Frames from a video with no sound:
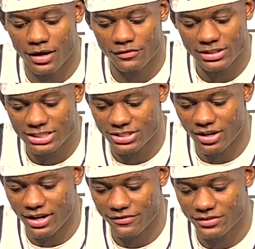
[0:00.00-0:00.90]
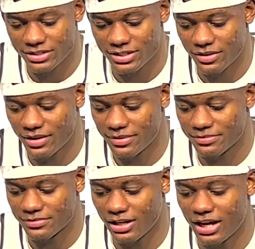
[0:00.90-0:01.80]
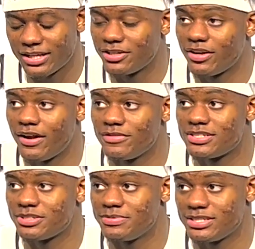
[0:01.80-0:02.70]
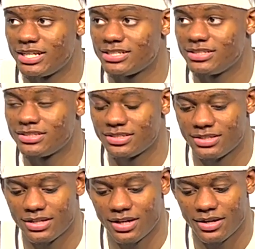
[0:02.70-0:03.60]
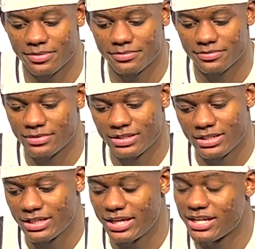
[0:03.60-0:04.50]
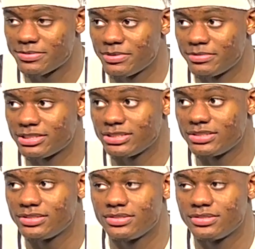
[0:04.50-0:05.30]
Really just our effort, you know, locking in on every single possession. Yeah, that's pretty much it.